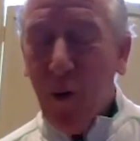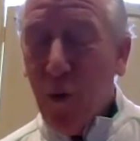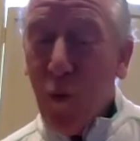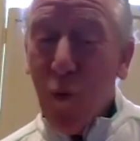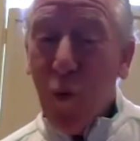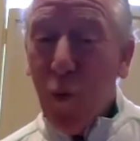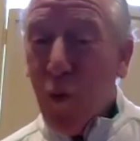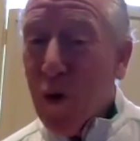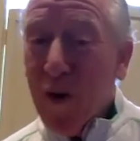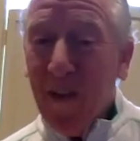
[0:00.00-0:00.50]

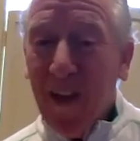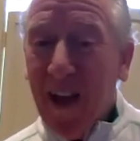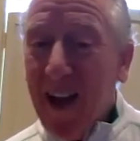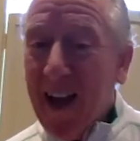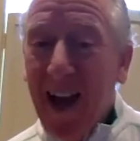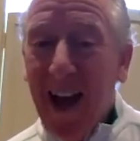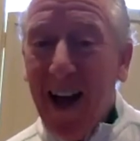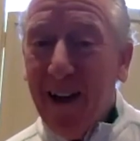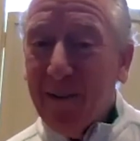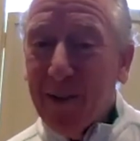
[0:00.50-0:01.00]
where they
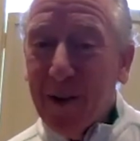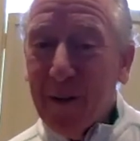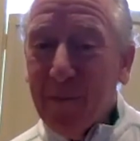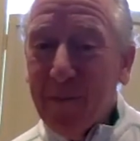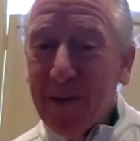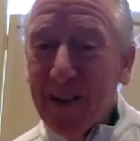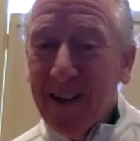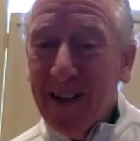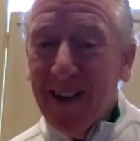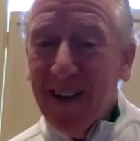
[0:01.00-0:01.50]
have
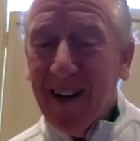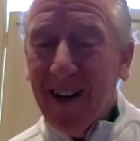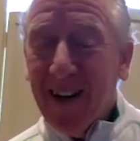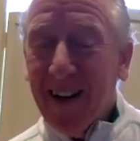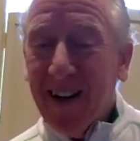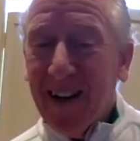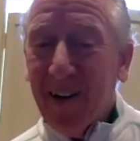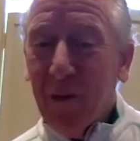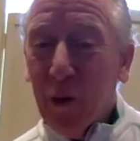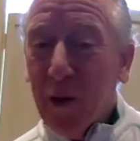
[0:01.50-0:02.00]
him,
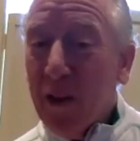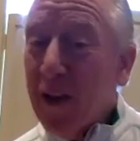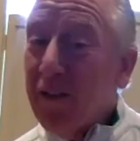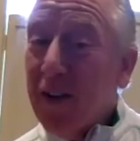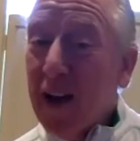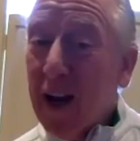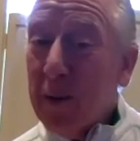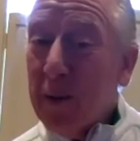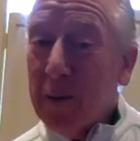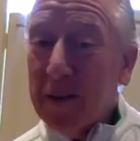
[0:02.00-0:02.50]
where they've
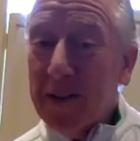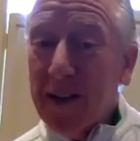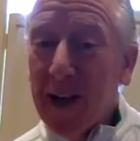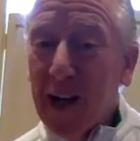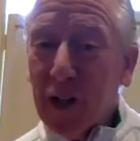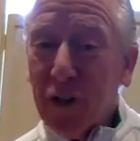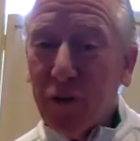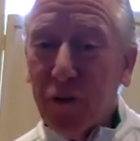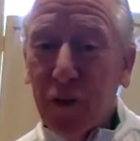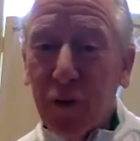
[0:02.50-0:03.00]
had him the
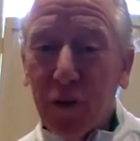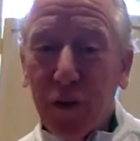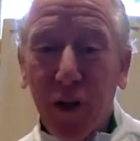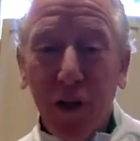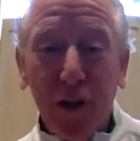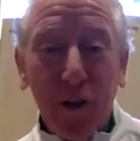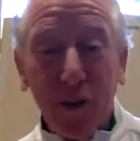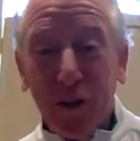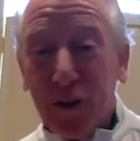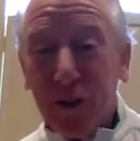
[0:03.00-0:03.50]
last few
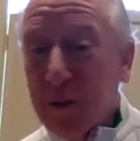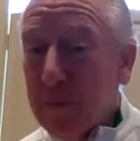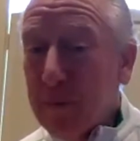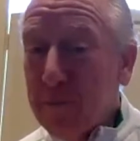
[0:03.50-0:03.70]
years.